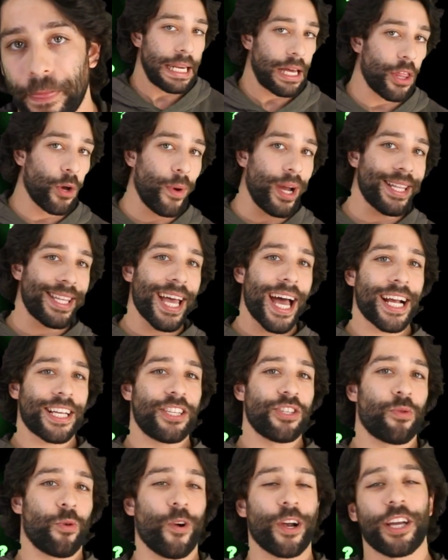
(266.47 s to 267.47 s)
Now, the way
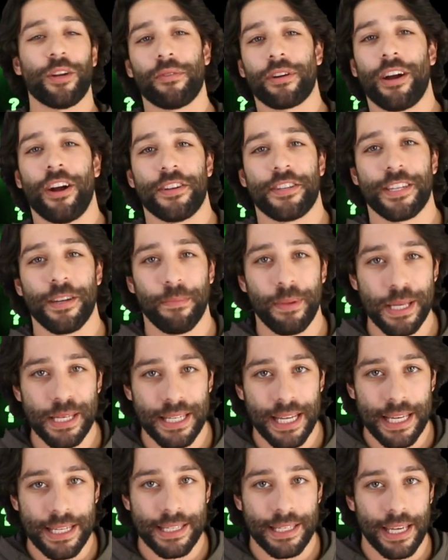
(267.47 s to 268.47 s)
taxes work in regards to
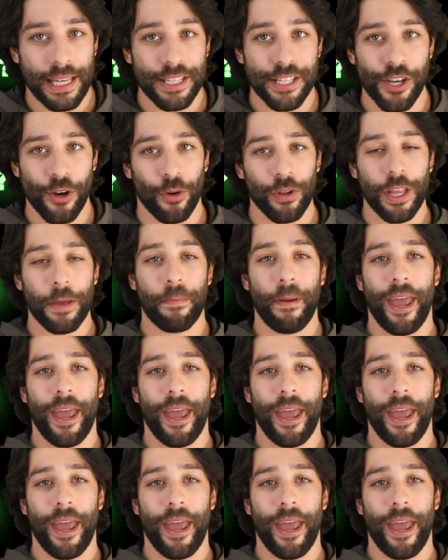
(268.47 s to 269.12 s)
business is you only